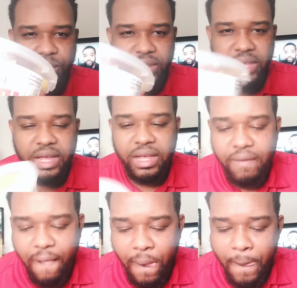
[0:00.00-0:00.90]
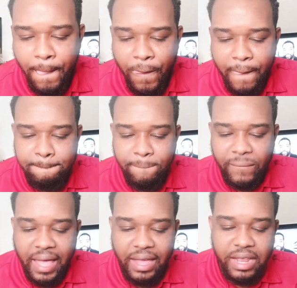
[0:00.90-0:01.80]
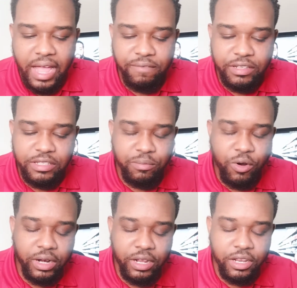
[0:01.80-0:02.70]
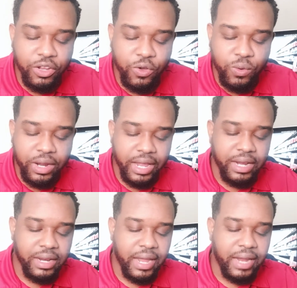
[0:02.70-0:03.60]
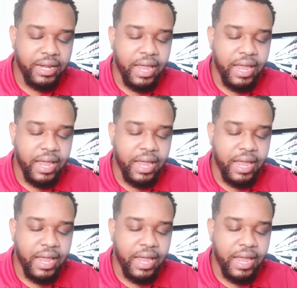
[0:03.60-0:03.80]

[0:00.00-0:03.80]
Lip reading: me. And I could have this morning, noon, and night,